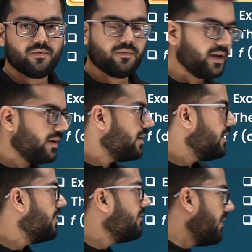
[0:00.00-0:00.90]
Right?
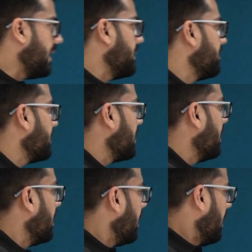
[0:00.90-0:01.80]
Fine.
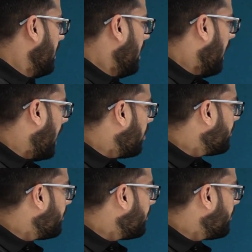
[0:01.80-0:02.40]
How